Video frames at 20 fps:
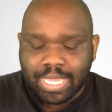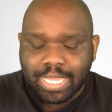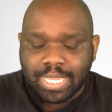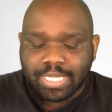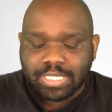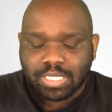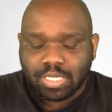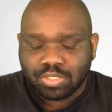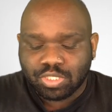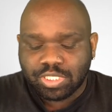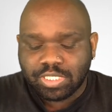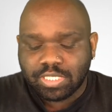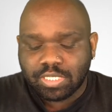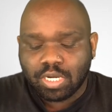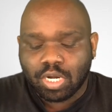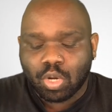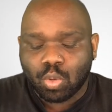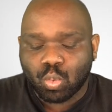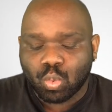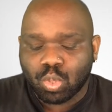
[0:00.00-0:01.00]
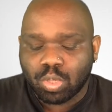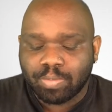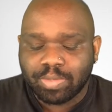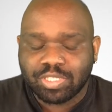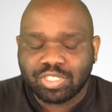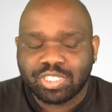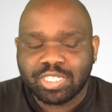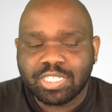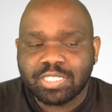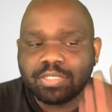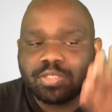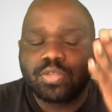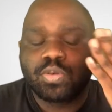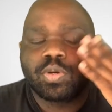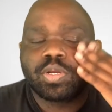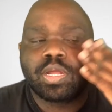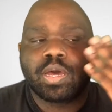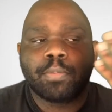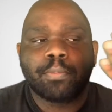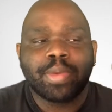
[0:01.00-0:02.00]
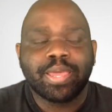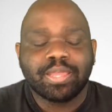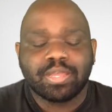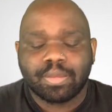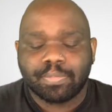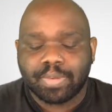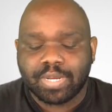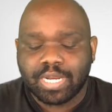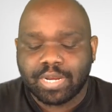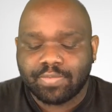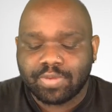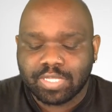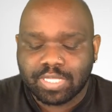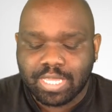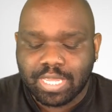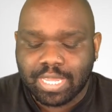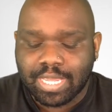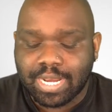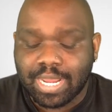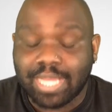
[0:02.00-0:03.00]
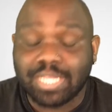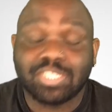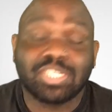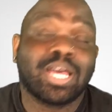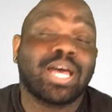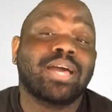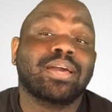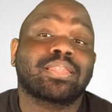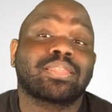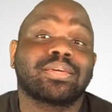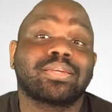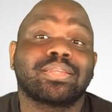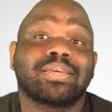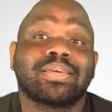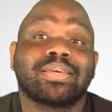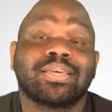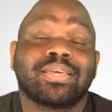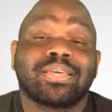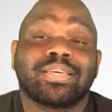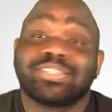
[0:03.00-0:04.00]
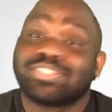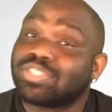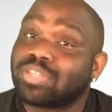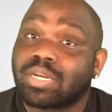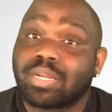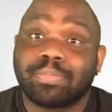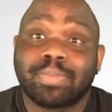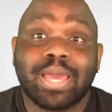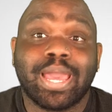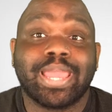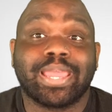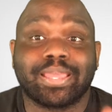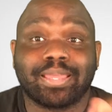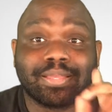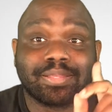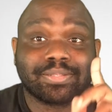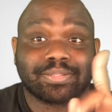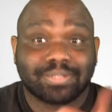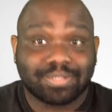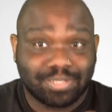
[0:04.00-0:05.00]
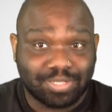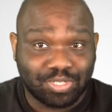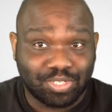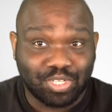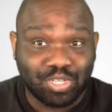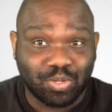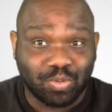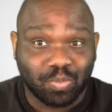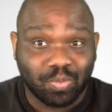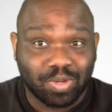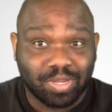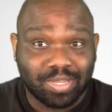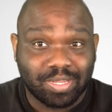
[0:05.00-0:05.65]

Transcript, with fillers: So she's in her room and she's doing her makeup and everything. And Hot Chocolate, she told him, "Hey, you,